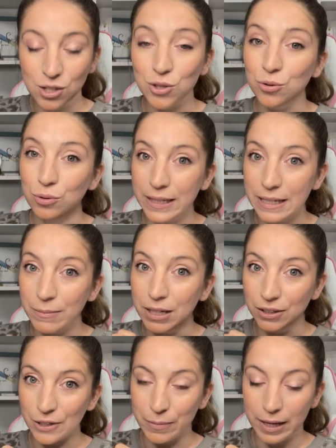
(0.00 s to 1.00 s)
Cream
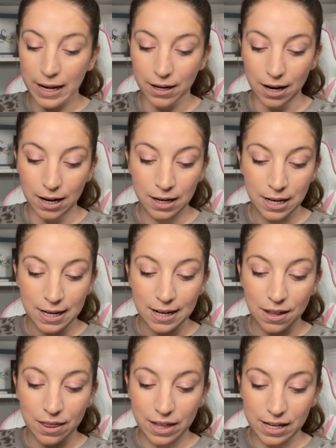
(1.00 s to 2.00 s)
Illuminator.
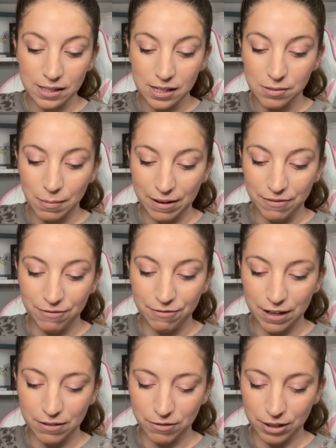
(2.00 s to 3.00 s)
Now this is my
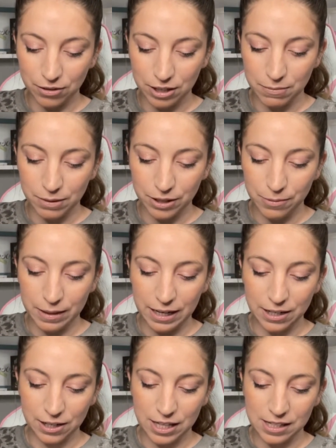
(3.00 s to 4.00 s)
favorite cream
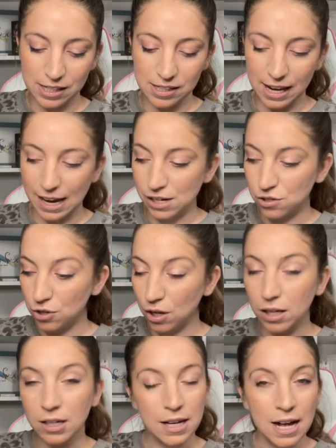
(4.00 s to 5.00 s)
illuminator. This is
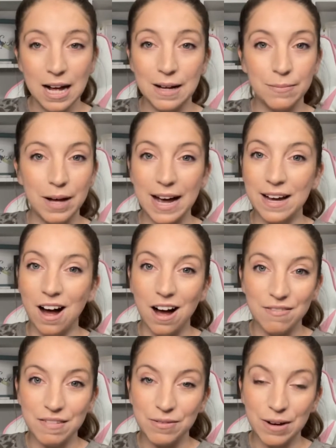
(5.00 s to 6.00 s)
Angel, but I
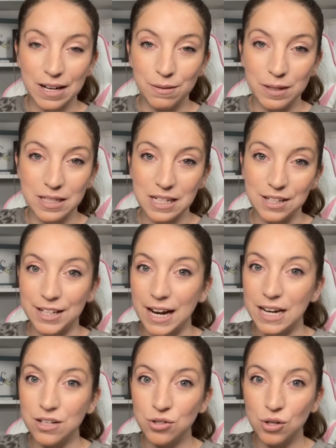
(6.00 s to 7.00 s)
often recommend either
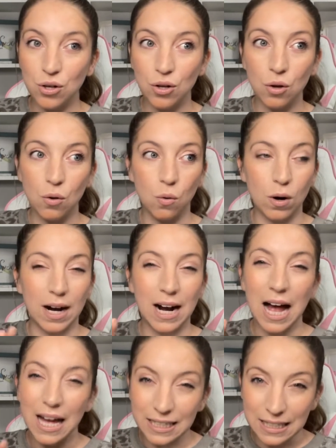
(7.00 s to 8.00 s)
Angel or
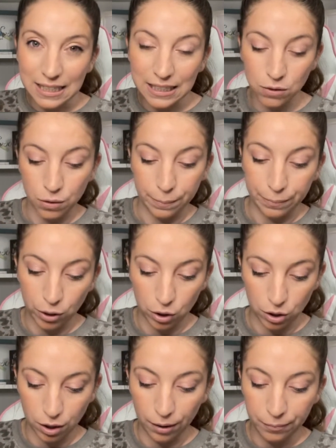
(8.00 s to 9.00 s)
Honey or
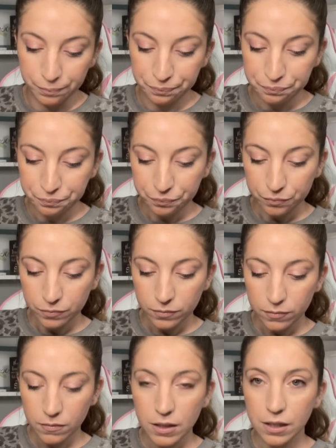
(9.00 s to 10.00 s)
Pearl.
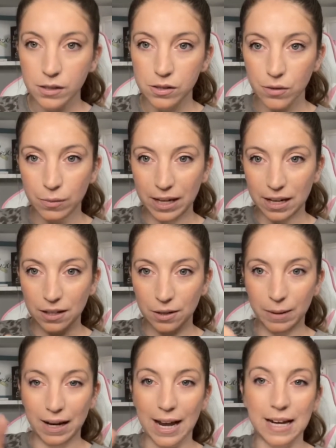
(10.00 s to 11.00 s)
So we get a little
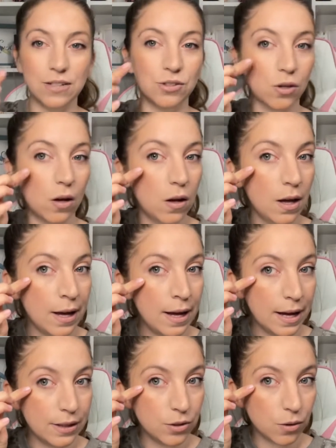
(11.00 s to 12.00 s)
bit of Angel,
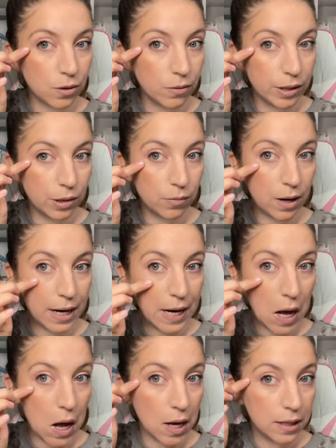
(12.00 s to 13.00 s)
and you're going to run it
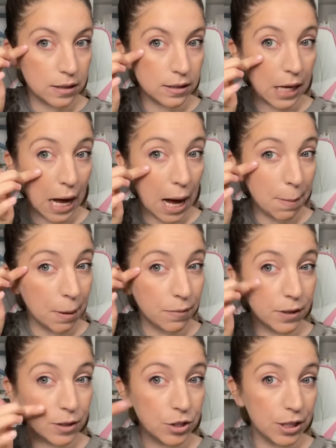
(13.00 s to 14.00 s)
on top of
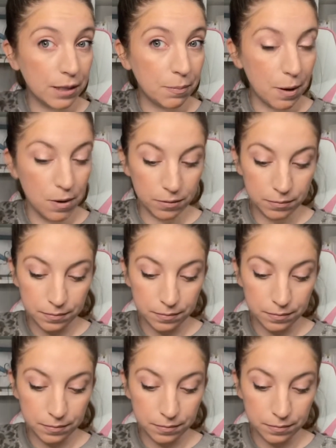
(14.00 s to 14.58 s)
your cheekbone.